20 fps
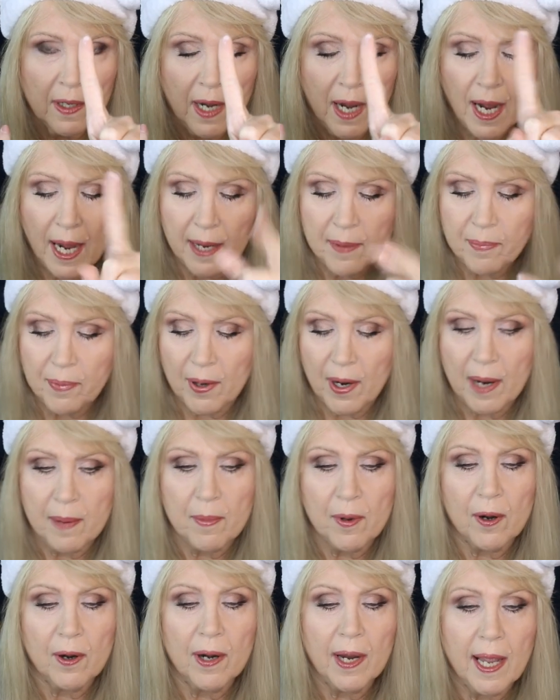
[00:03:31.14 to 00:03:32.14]
Eye
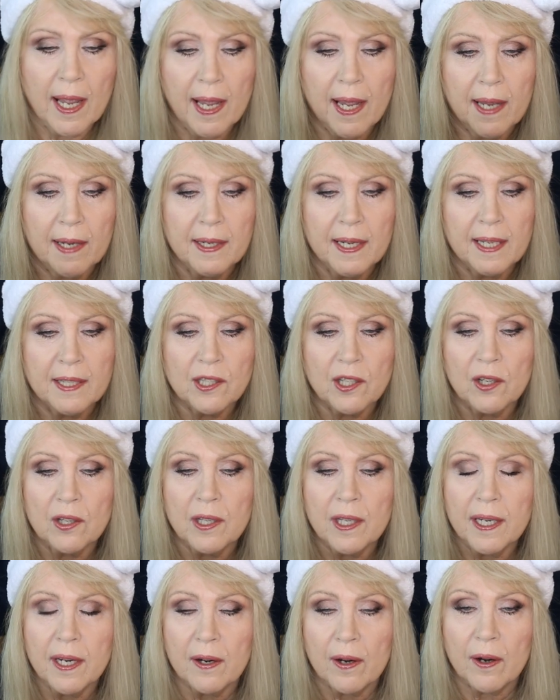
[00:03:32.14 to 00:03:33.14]
Primer, and it's
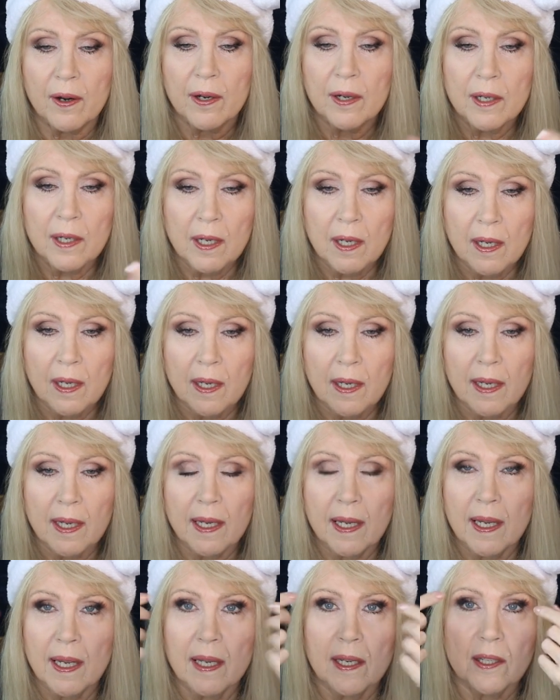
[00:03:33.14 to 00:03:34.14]
clear.
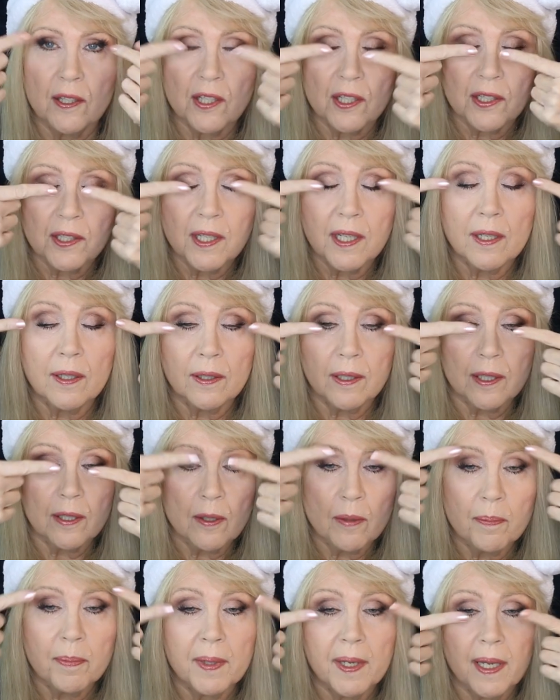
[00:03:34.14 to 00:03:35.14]
You just need a
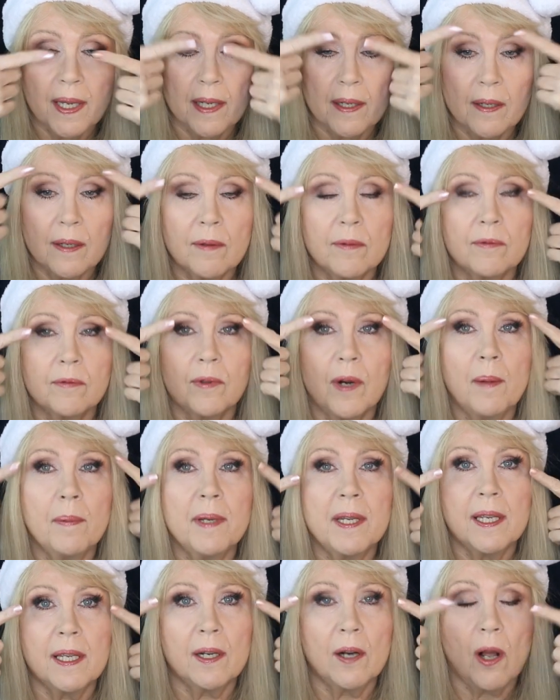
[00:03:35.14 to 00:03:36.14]
little bit,
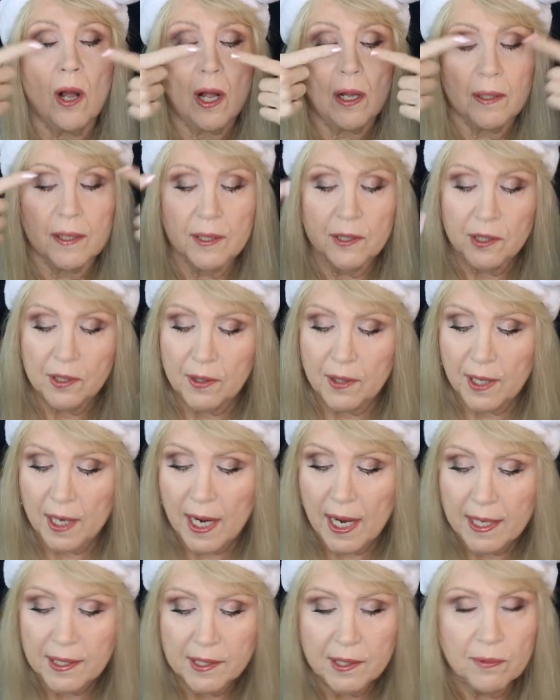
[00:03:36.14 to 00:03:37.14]
rubbing it all into the
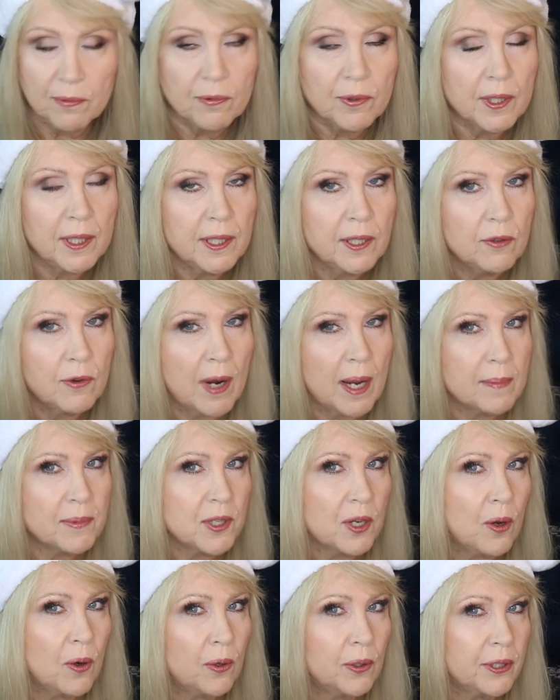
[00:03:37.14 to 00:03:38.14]
eyes. It really grabs
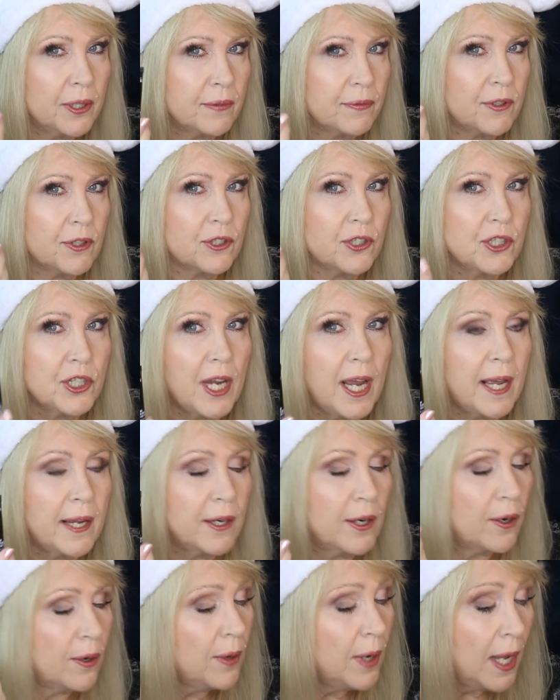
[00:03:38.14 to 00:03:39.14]
hold of your
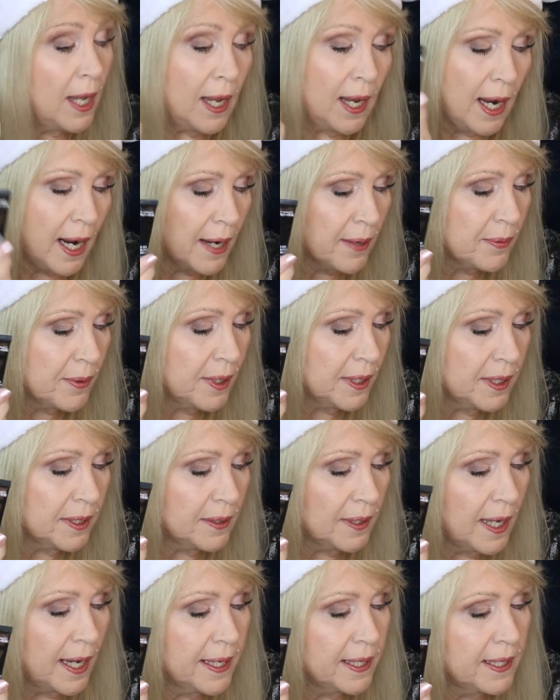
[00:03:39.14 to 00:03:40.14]
shadow. I really
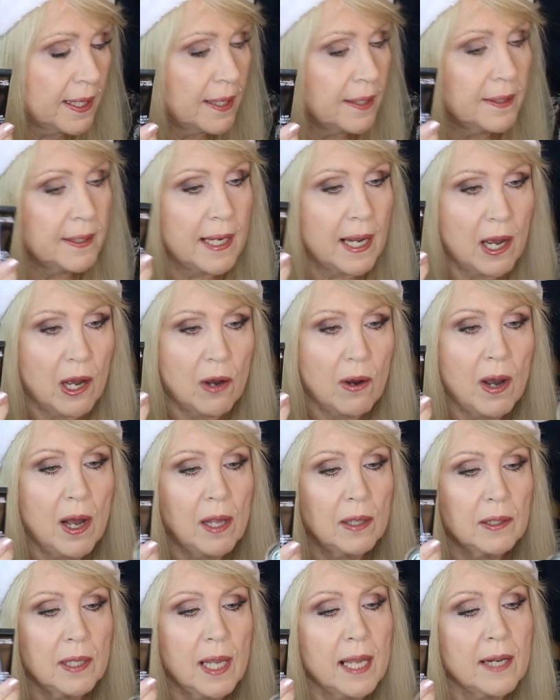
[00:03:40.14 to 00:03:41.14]
like it. Now,
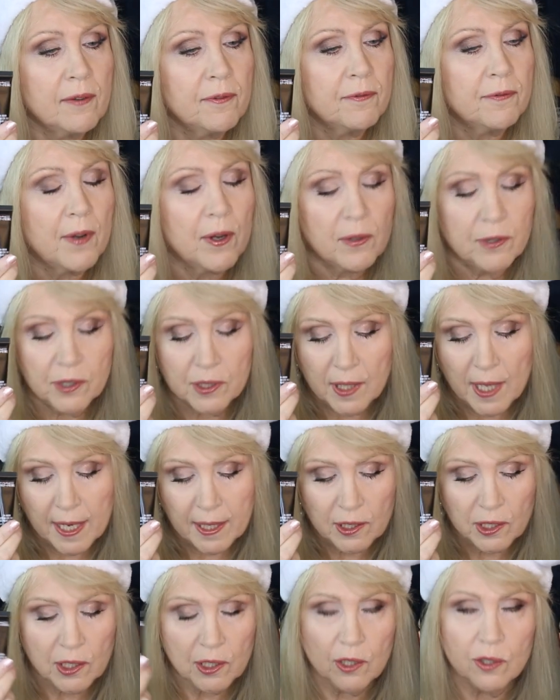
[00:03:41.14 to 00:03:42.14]
a lot of folks
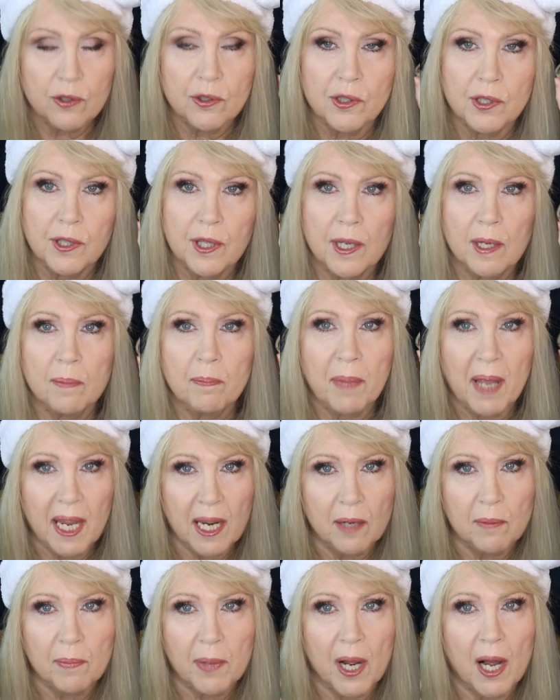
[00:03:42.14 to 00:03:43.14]
like to use the
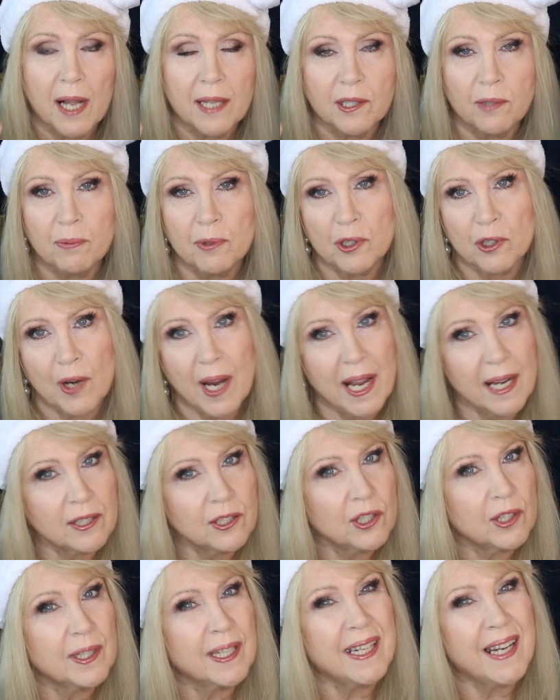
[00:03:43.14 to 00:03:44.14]
paint pots, which are
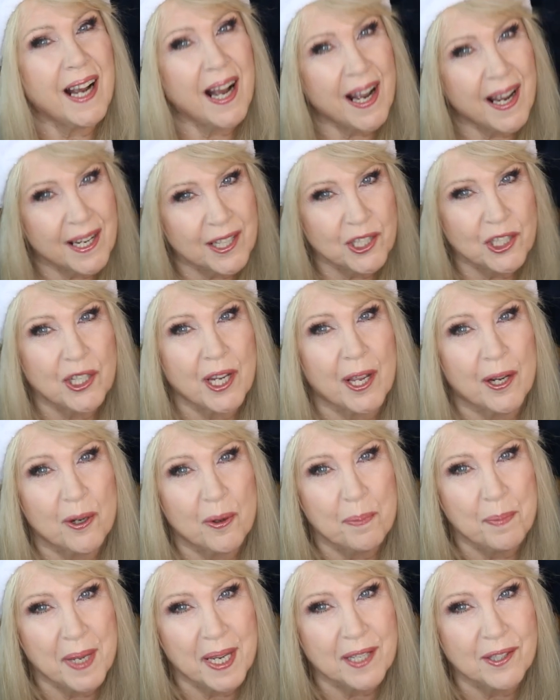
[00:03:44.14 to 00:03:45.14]
actually
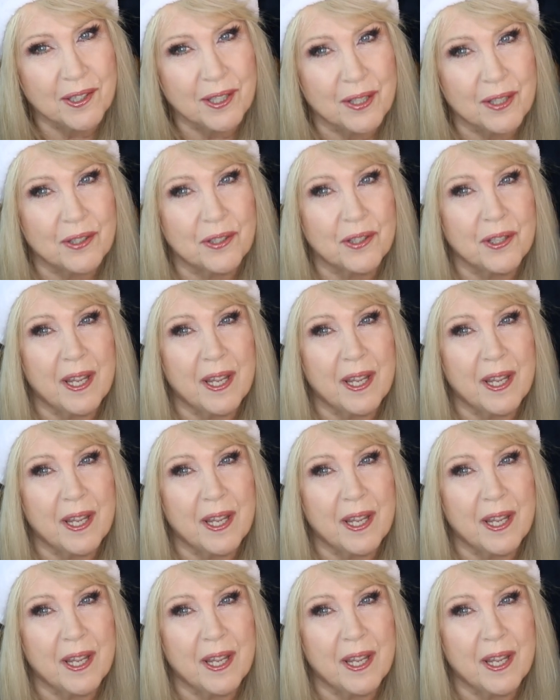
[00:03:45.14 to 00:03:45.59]
eyeshadow bases.